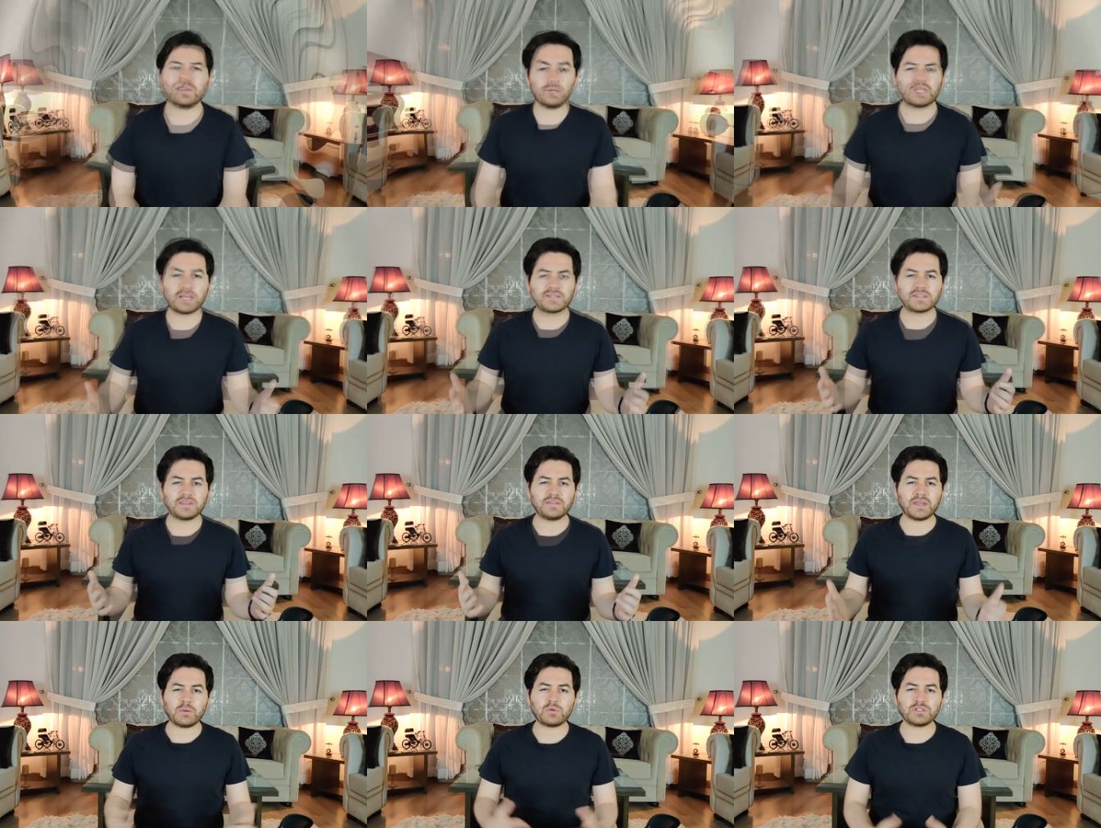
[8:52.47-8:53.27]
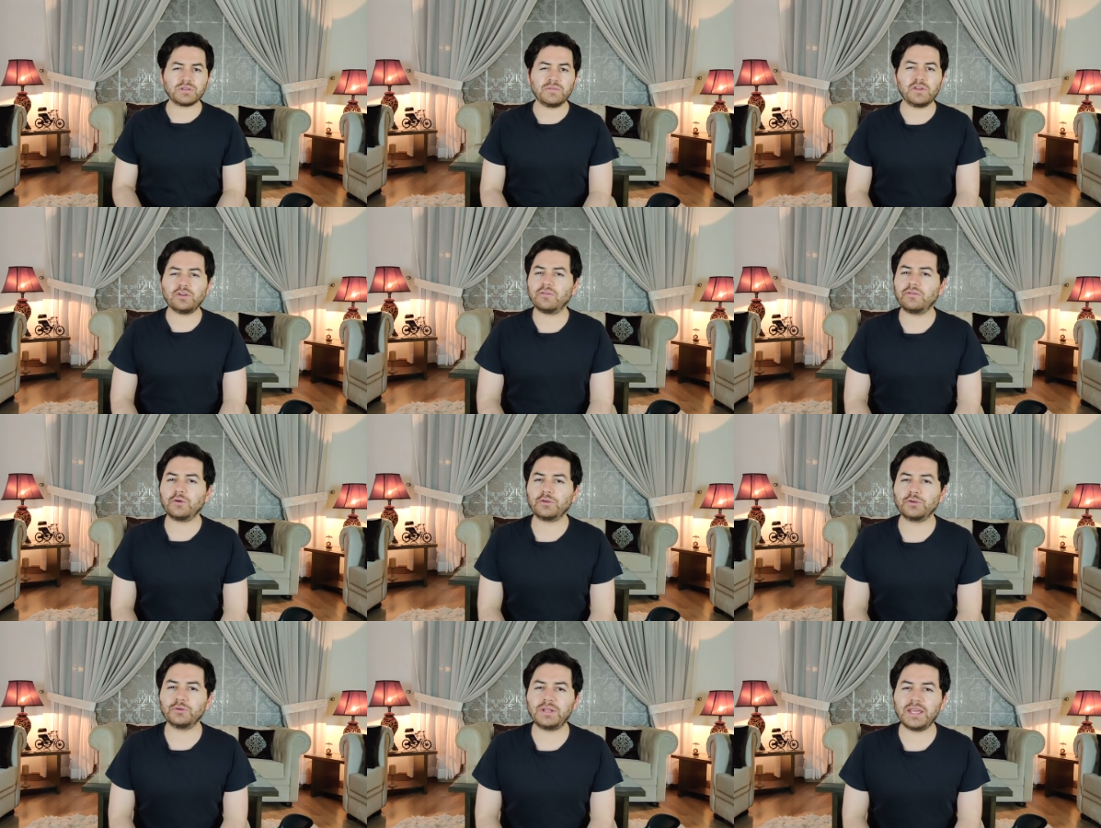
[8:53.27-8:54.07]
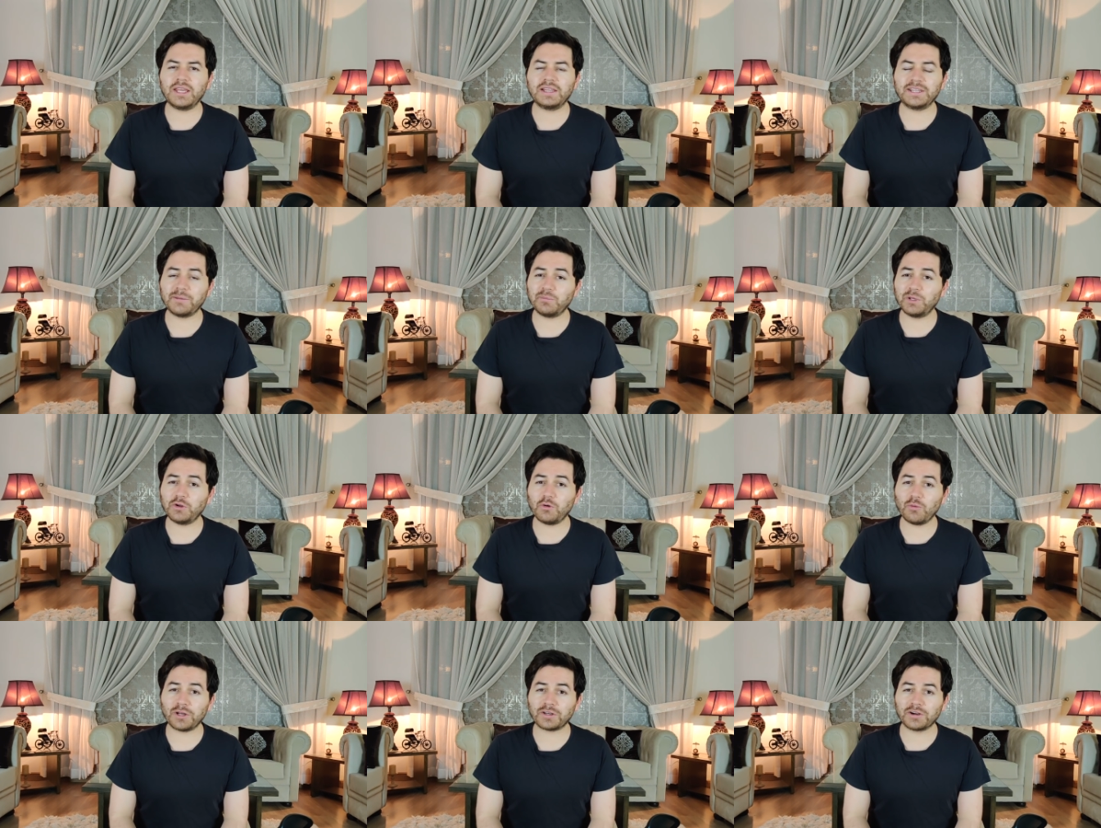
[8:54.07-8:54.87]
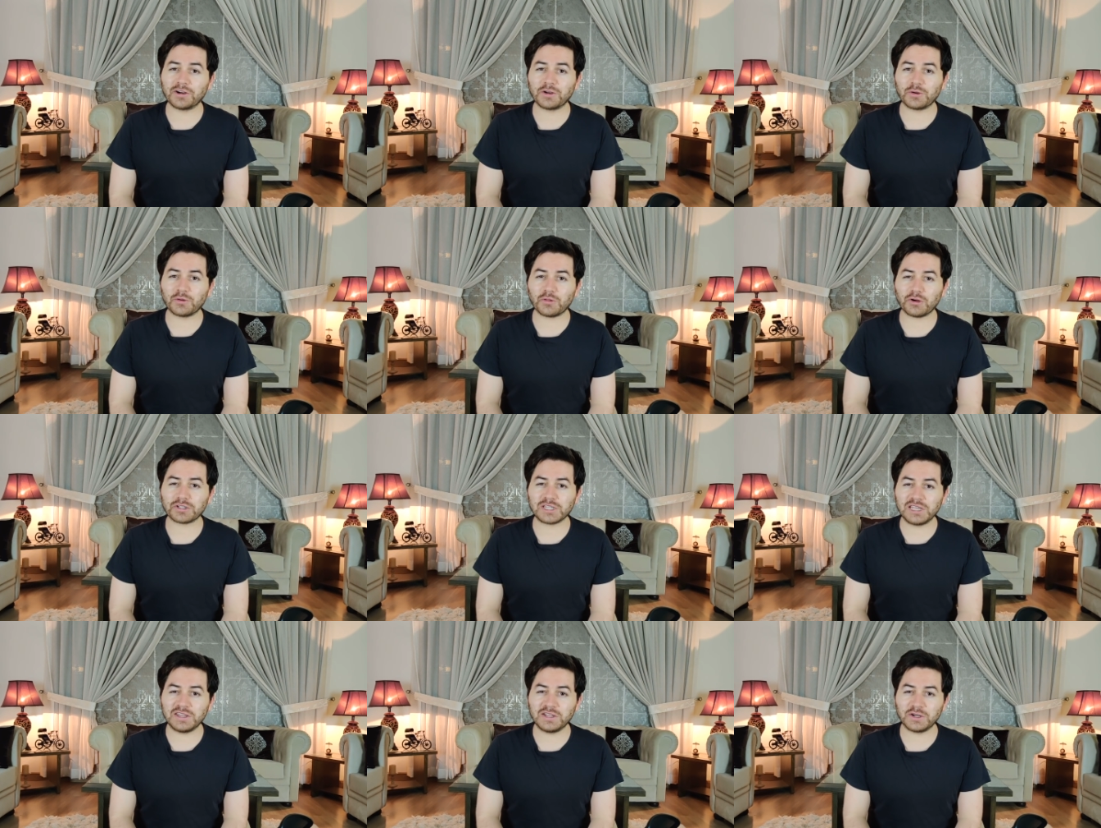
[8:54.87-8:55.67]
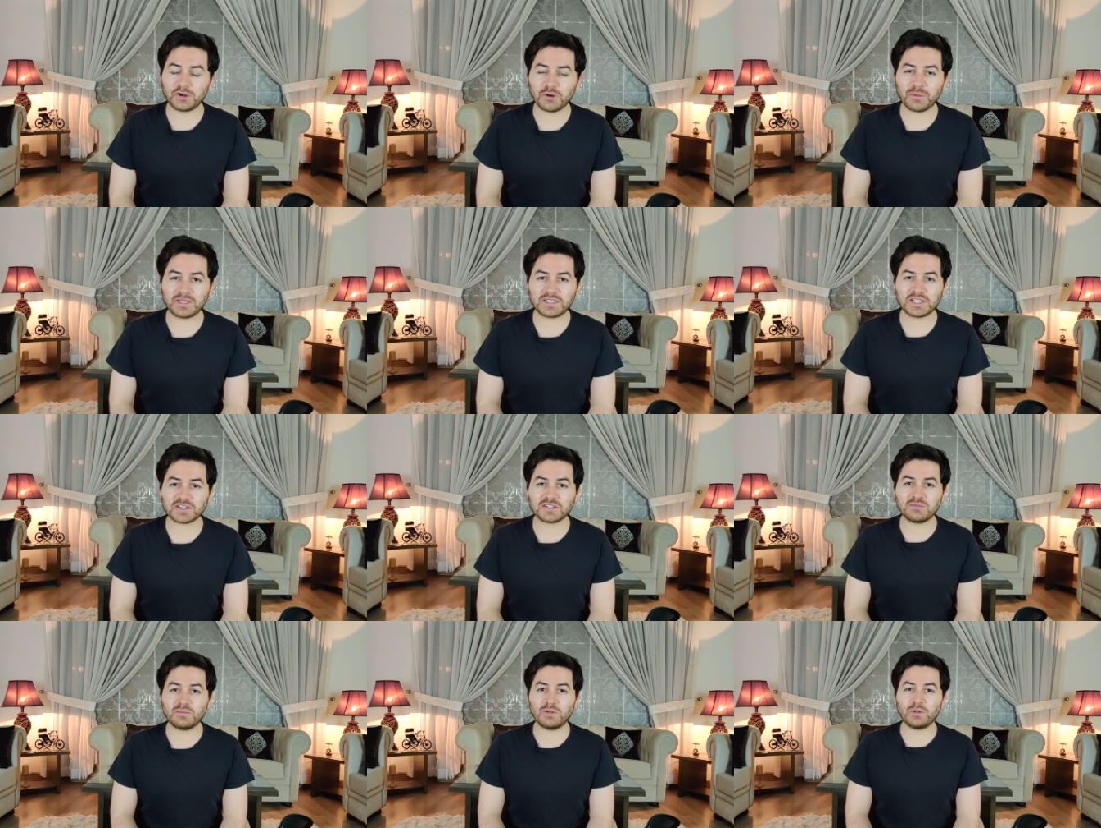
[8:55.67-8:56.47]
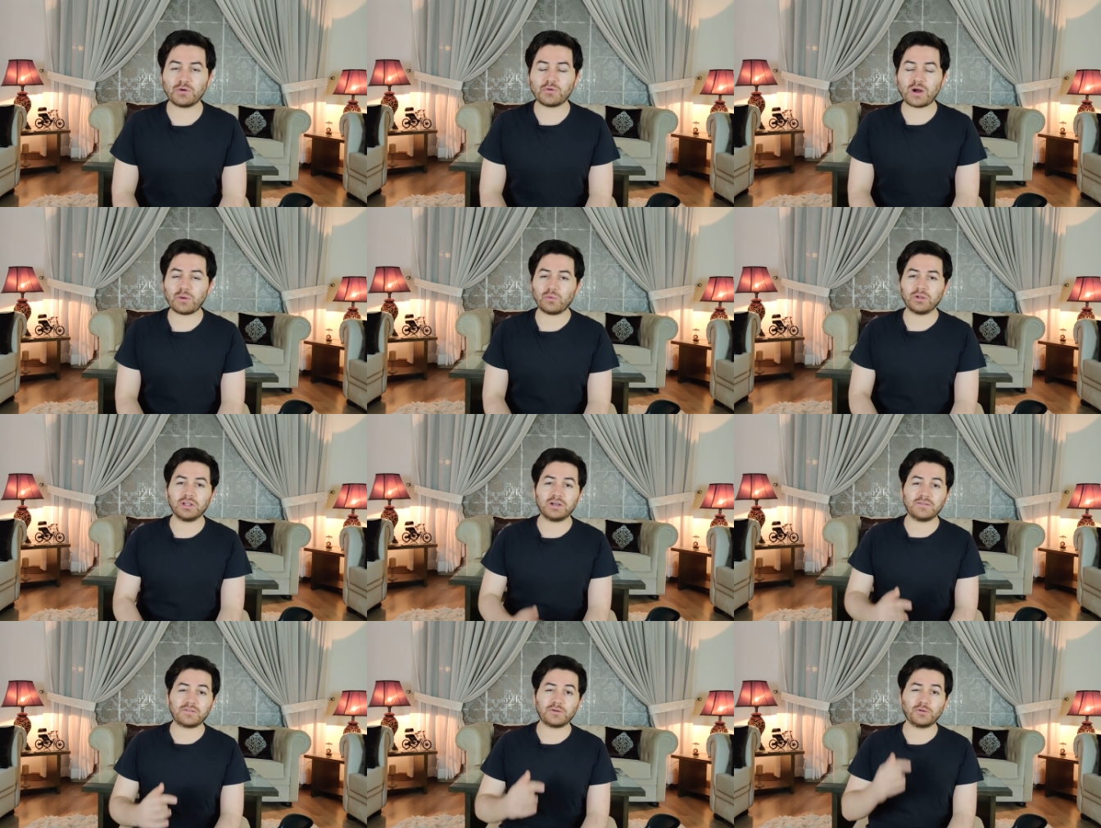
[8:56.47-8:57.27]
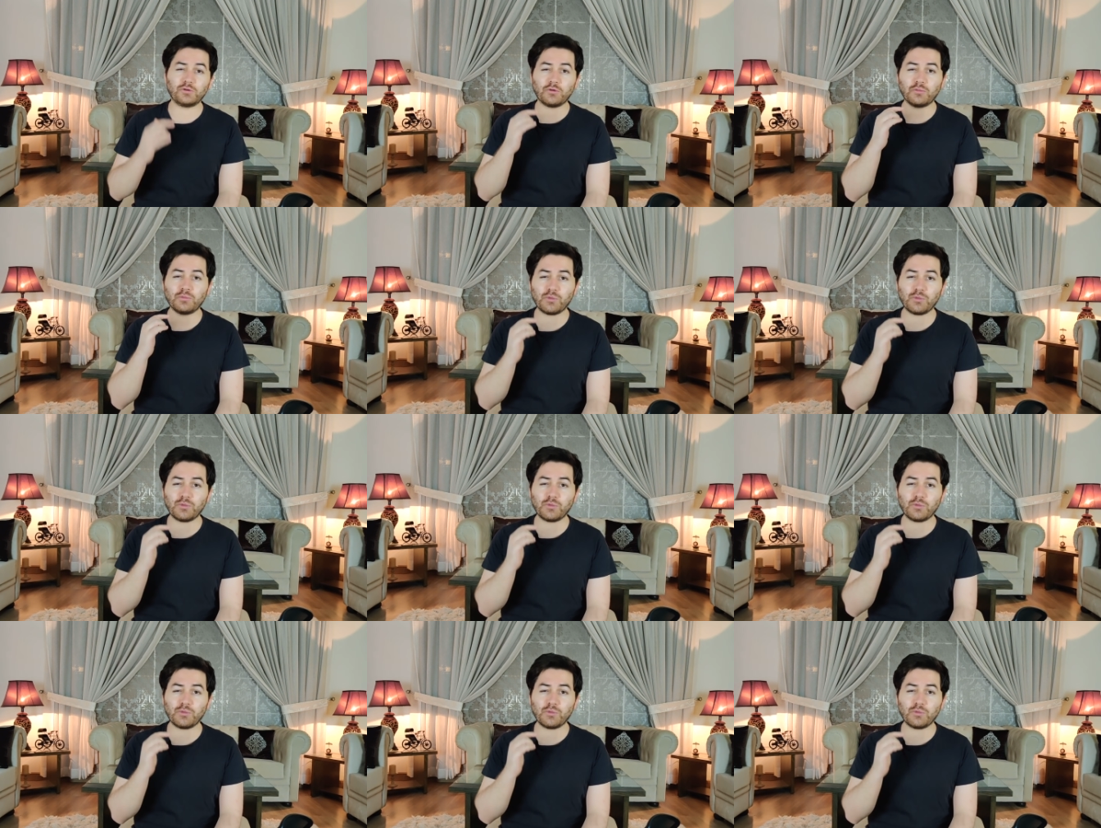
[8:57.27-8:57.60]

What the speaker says: Well guys, that was the video for today. Let me know what are your thoughts in the comment section below. I would love to know